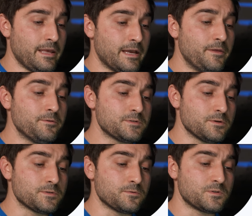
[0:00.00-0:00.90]
And then there's
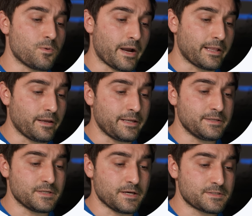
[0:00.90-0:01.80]
also
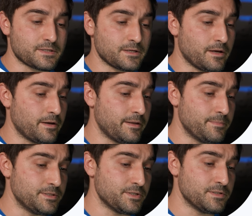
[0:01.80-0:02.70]
twilight, dusk
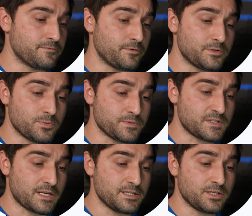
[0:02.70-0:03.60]
images, virtual
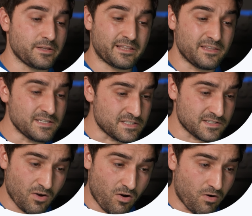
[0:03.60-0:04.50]
staging. Like this
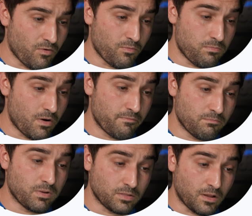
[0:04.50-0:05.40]
is all
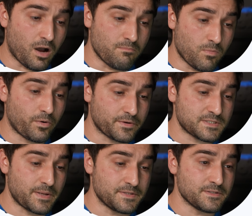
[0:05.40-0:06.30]
a lot more
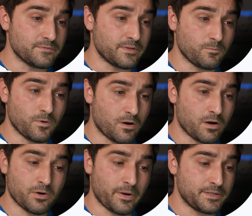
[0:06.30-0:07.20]
expensive than what
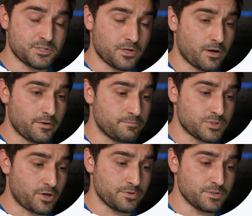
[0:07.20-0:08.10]
Auto HDR
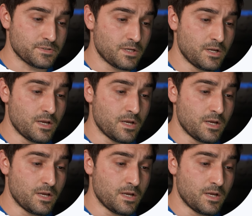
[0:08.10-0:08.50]
charges.